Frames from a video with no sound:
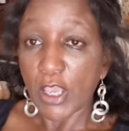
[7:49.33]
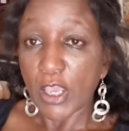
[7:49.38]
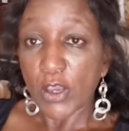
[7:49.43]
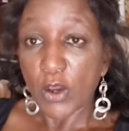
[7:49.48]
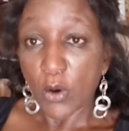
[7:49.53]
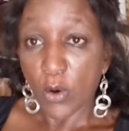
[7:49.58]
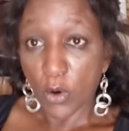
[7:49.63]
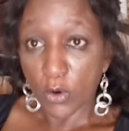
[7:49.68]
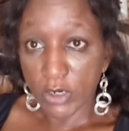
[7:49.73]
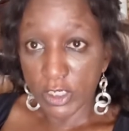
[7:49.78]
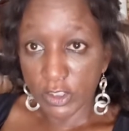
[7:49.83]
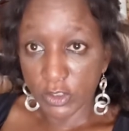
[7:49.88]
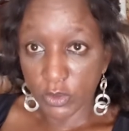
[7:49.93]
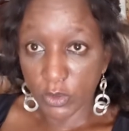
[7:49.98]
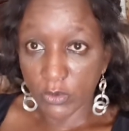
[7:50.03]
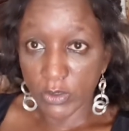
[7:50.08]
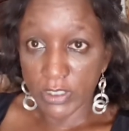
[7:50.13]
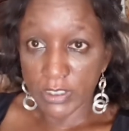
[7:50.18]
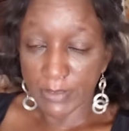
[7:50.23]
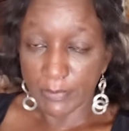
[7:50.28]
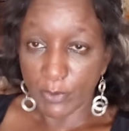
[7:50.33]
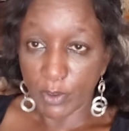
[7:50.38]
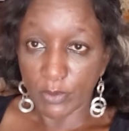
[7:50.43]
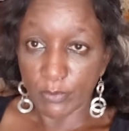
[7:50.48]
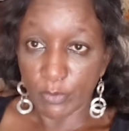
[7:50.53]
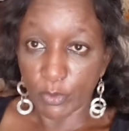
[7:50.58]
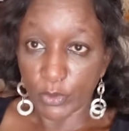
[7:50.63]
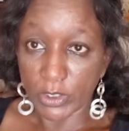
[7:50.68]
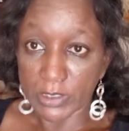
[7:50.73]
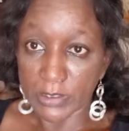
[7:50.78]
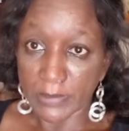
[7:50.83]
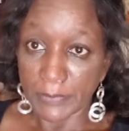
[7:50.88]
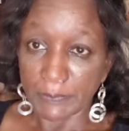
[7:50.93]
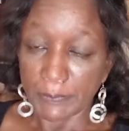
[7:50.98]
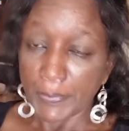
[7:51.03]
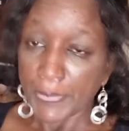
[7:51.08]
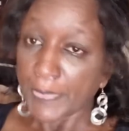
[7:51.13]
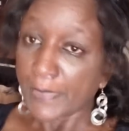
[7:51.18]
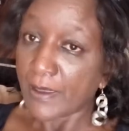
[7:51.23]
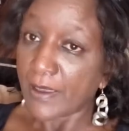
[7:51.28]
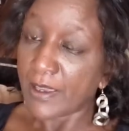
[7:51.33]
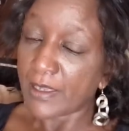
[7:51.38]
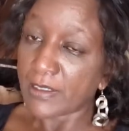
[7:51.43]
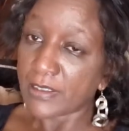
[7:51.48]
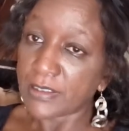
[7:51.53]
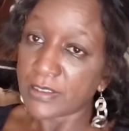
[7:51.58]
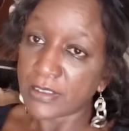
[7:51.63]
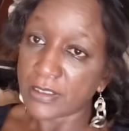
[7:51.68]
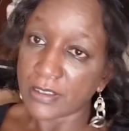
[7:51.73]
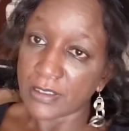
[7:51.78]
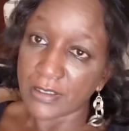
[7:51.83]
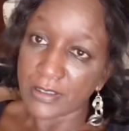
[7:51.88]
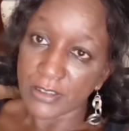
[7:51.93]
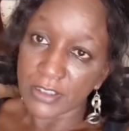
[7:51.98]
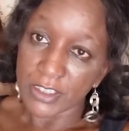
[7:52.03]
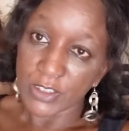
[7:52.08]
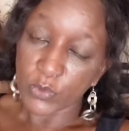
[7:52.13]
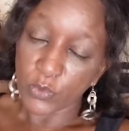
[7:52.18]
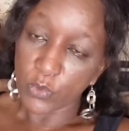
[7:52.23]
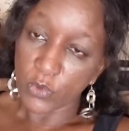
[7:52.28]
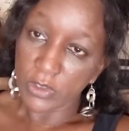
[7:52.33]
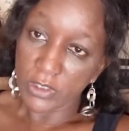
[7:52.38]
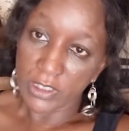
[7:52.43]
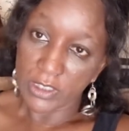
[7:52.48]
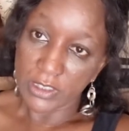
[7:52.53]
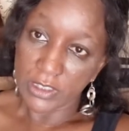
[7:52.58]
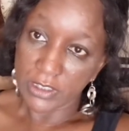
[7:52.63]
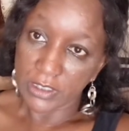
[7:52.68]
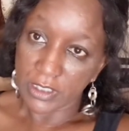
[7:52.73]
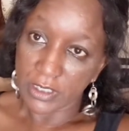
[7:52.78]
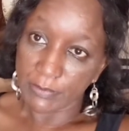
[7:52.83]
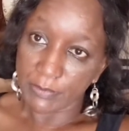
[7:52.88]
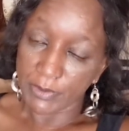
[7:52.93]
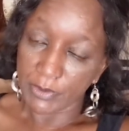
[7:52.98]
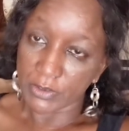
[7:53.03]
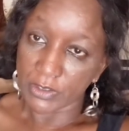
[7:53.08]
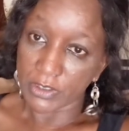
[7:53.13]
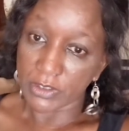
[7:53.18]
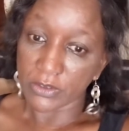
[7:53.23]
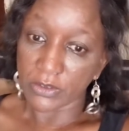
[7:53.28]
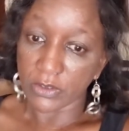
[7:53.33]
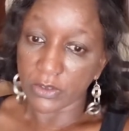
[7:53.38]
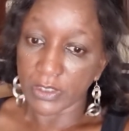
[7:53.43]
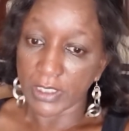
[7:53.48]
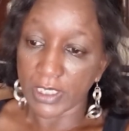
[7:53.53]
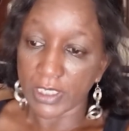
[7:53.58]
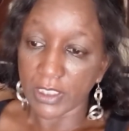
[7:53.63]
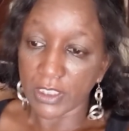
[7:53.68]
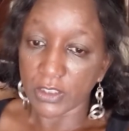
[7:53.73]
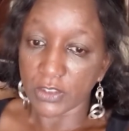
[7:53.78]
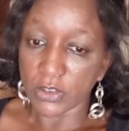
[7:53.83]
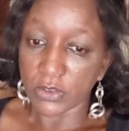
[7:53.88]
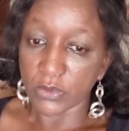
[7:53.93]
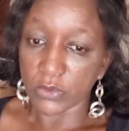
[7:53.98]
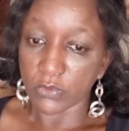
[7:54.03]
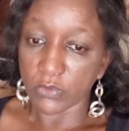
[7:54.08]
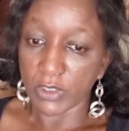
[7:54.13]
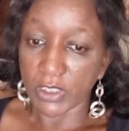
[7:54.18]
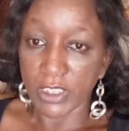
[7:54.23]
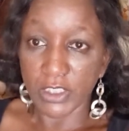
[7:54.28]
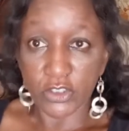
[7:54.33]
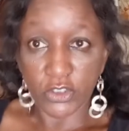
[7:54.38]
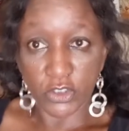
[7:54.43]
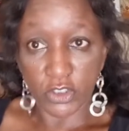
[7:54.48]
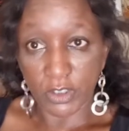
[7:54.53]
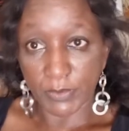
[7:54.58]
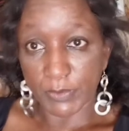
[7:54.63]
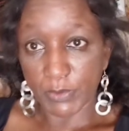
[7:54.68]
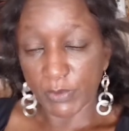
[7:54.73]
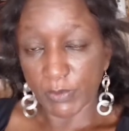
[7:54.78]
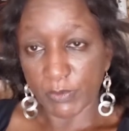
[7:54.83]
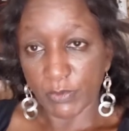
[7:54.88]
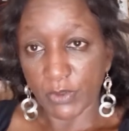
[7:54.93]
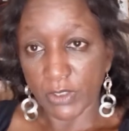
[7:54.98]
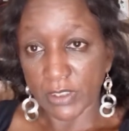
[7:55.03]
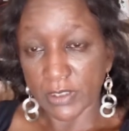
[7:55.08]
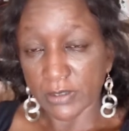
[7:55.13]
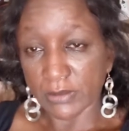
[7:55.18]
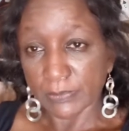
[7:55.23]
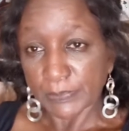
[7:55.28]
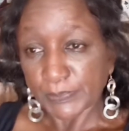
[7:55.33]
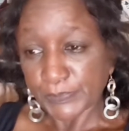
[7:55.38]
horror stories about boys and just warn us about, you know, getting into relationships with boys.